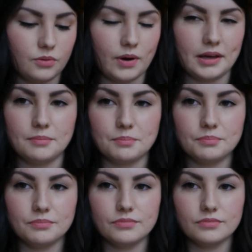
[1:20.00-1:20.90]
quite
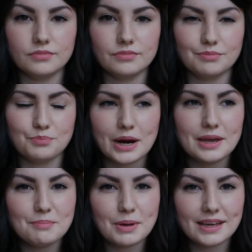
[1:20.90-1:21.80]

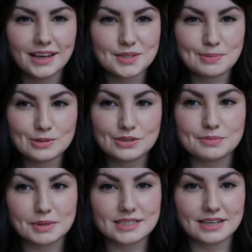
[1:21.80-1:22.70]
bright pink, I suppose,
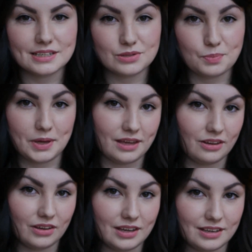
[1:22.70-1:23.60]
because my skin is so
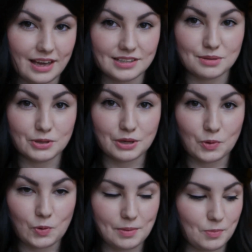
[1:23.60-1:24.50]
pale it ends up
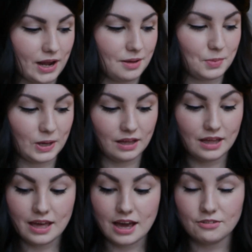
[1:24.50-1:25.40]
looking quite bright. But
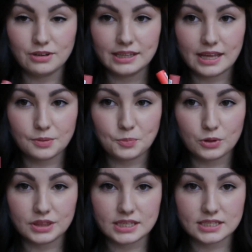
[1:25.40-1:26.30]
I really like
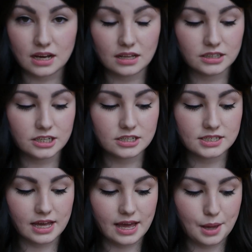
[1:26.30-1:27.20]
both these
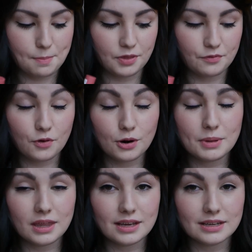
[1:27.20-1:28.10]
colours. The
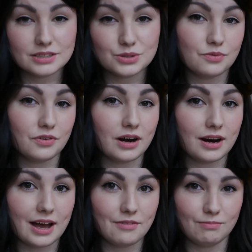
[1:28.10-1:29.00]
formula so
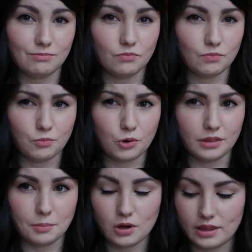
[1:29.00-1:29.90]
far, I haven't worn
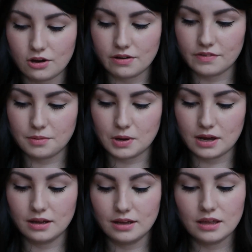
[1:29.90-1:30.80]
them all that often,
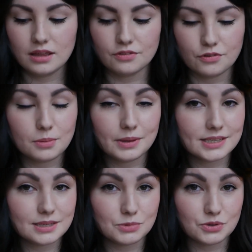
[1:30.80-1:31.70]
but the
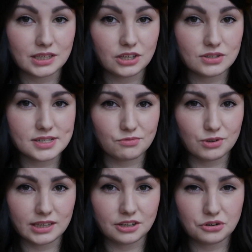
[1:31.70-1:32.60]
formula seems really good and
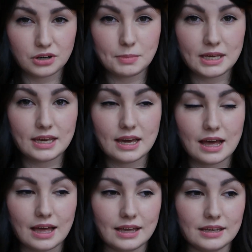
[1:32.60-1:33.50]
really creamy,
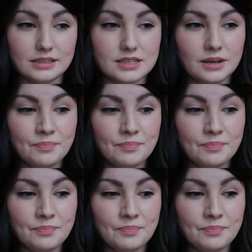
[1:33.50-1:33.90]
and